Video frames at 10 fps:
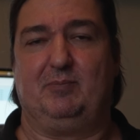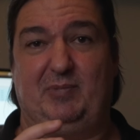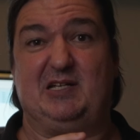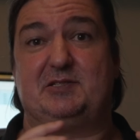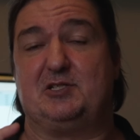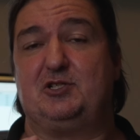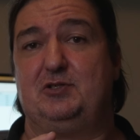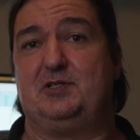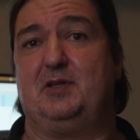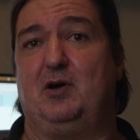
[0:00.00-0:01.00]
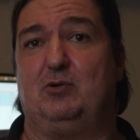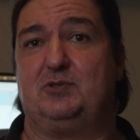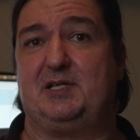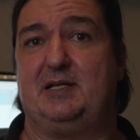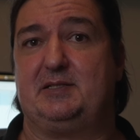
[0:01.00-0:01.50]
because it's using the whole
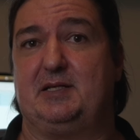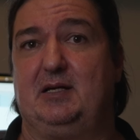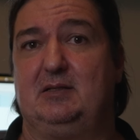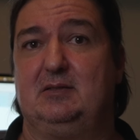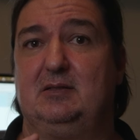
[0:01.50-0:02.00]
sensor.